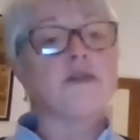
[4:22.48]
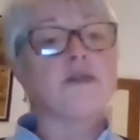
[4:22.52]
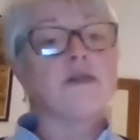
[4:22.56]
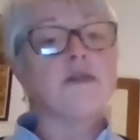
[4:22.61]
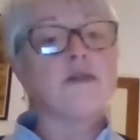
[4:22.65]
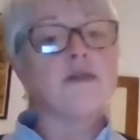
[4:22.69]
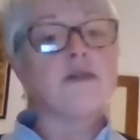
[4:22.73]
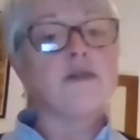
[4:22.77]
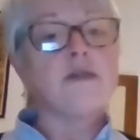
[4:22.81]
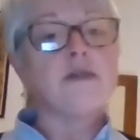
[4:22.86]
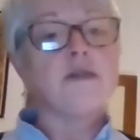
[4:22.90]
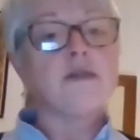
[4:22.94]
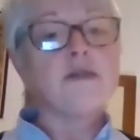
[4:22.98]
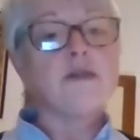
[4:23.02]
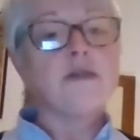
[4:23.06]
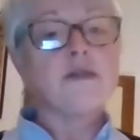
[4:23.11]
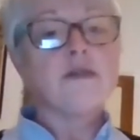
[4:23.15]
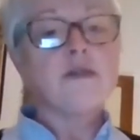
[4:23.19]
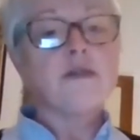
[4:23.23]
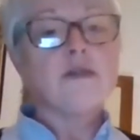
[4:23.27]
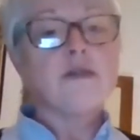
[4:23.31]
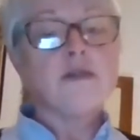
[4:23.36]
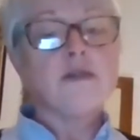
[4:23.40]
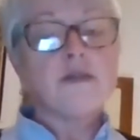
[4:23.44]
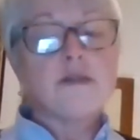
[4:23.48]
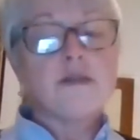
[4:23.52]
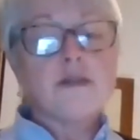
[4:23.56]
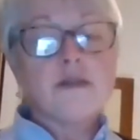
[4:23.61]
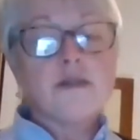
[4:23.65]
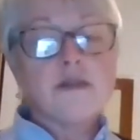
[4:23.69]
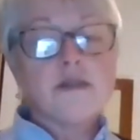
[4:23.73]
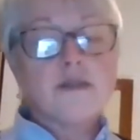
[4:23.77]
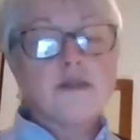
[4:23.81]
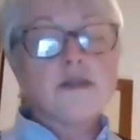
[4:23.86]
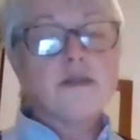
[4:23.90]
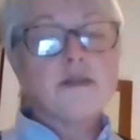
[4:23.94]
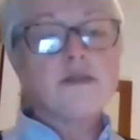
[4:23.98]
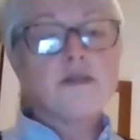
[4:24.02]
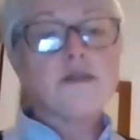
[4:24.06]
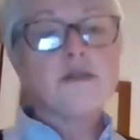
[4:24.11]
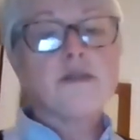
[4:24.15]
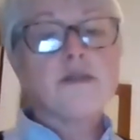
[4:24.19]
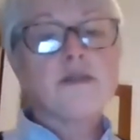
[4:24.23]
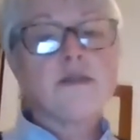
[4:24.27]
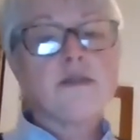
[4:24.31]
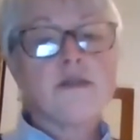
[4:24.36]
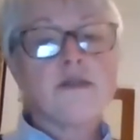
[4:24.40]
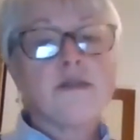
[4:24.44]

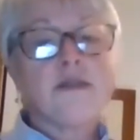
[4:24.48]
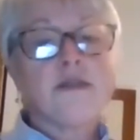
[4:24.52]
(silence)